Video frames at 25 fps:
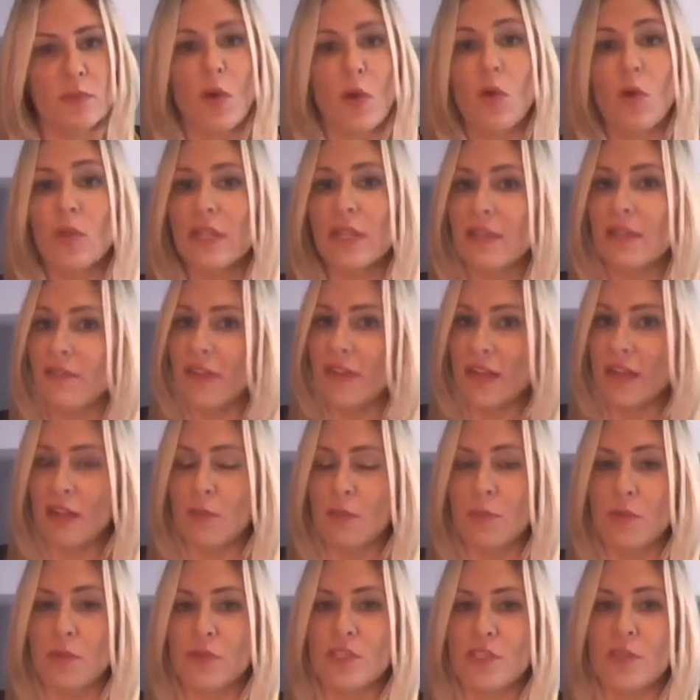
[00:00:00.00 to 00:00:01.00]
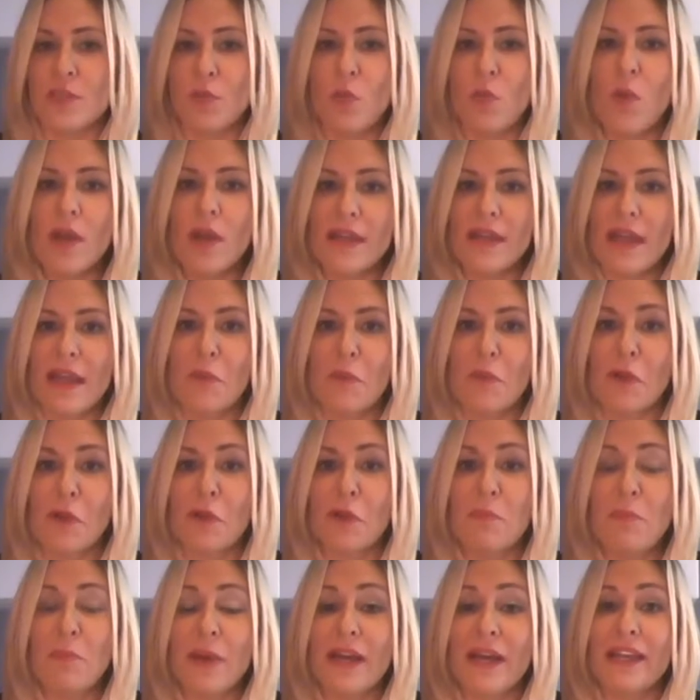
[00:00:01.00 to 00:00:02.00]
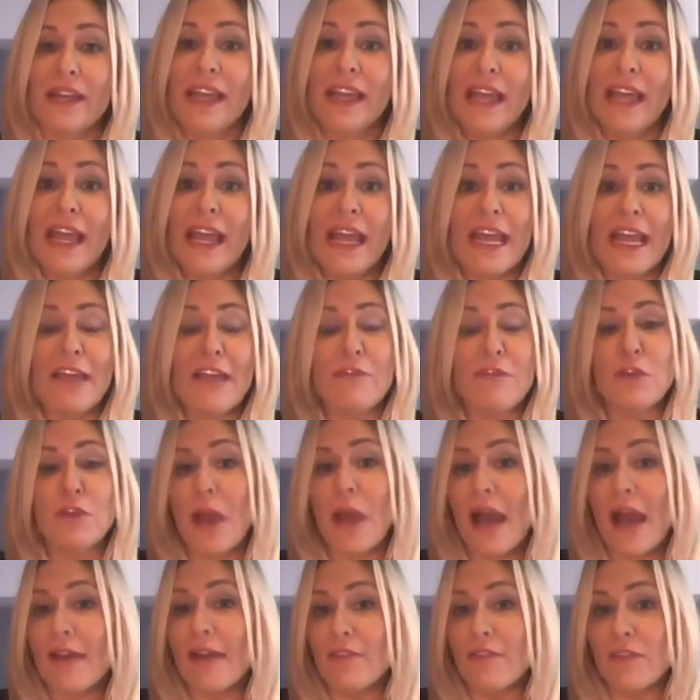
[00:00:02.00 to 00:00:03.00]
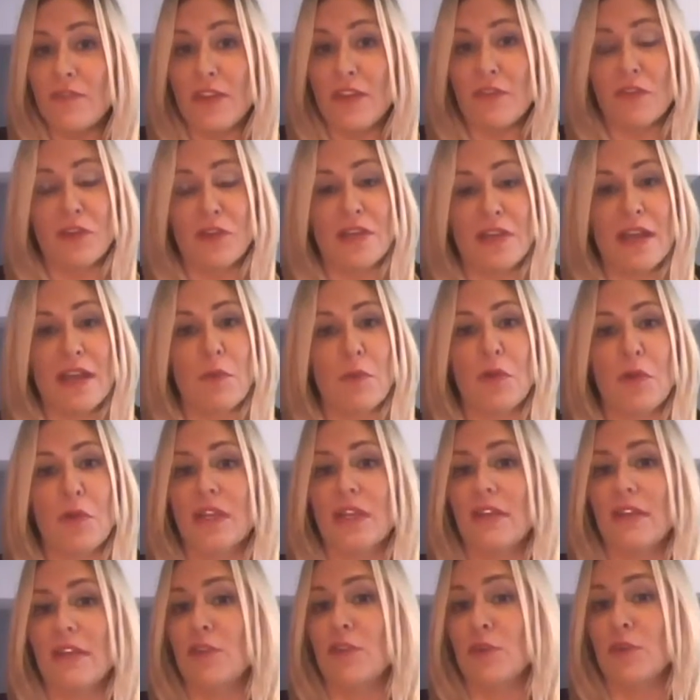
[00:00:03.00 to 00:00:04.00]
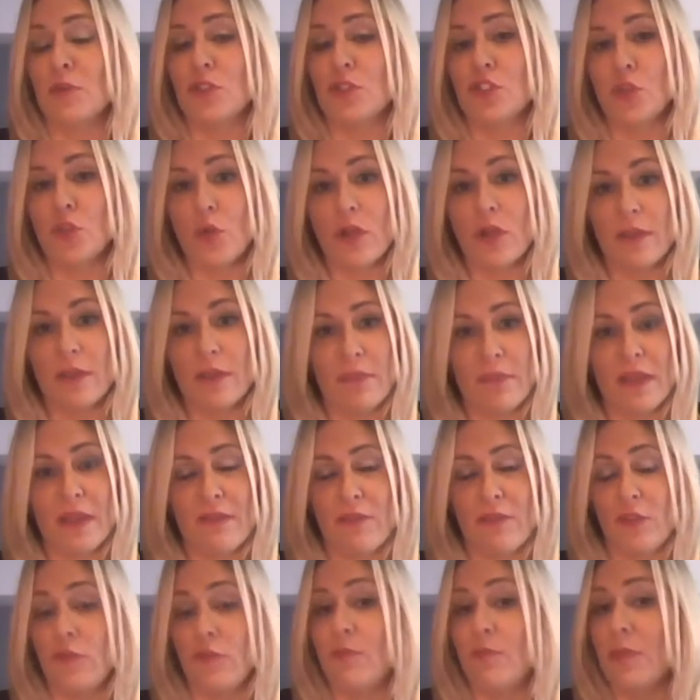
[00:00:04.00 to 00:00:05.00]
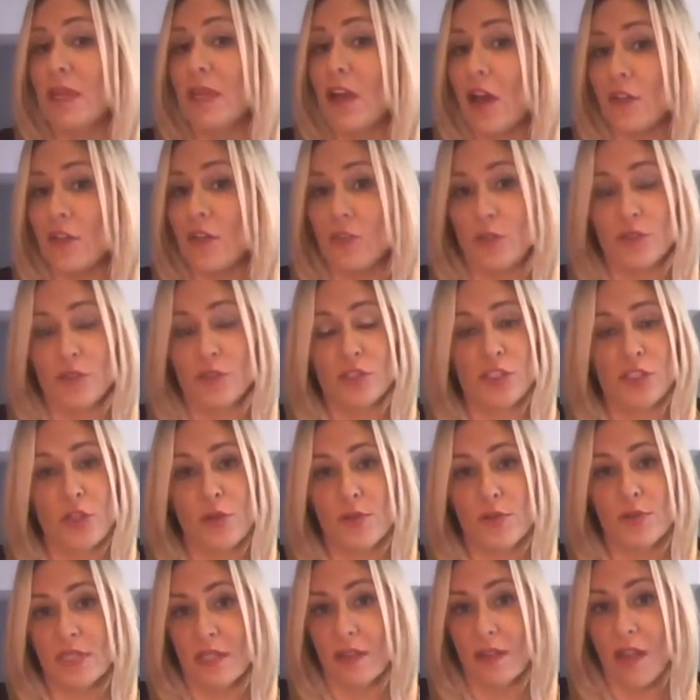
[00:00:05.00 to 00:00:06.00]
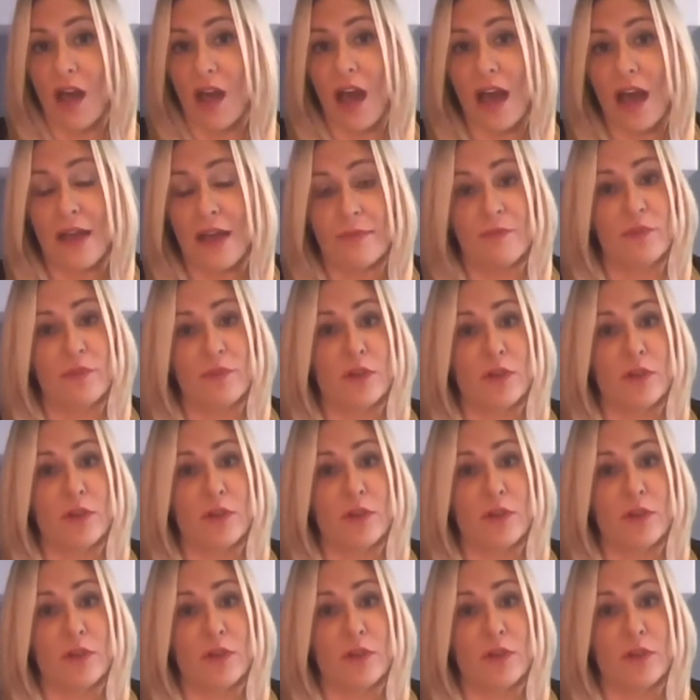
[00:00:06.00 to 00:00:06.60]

only available to one network. But if you have a favorite network, if you've been on their shows a lot,